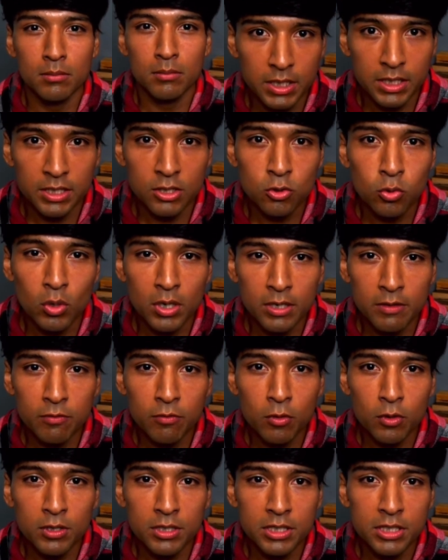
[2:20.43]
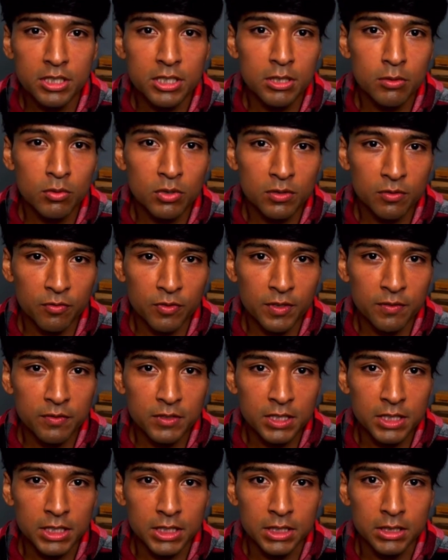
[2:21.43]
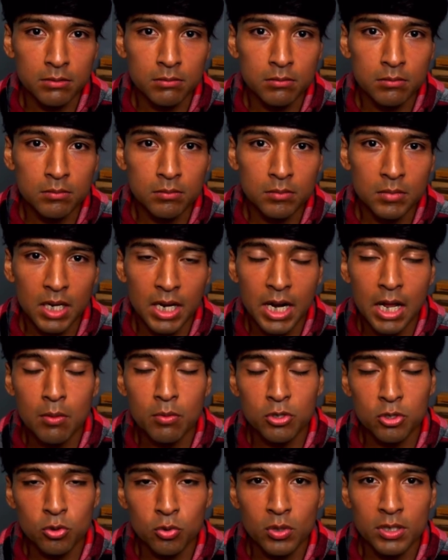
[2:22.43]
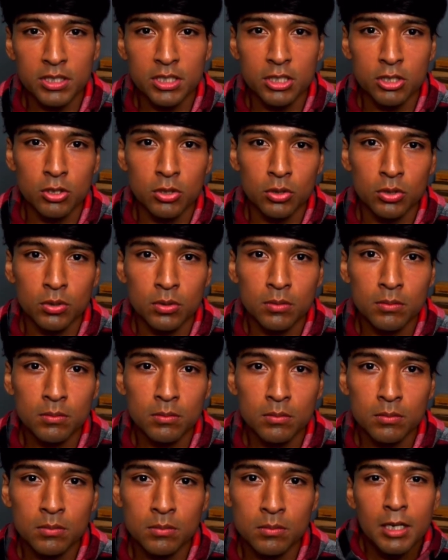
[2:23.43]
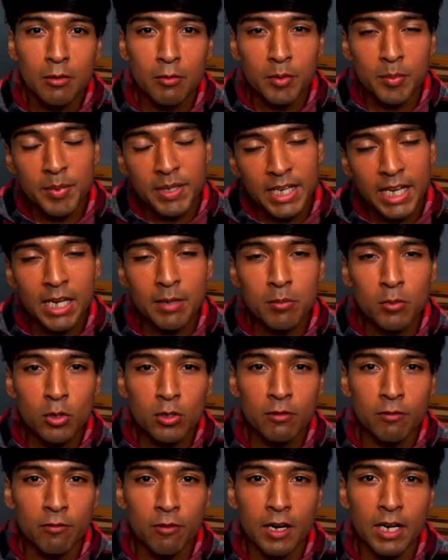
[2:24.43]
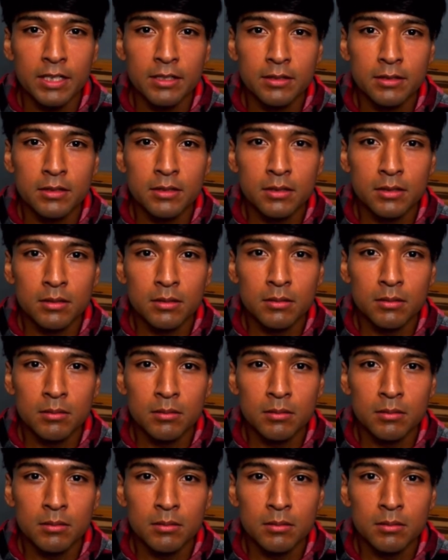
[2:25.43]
In 2014, she was 15 and I was 22, and we became good friends.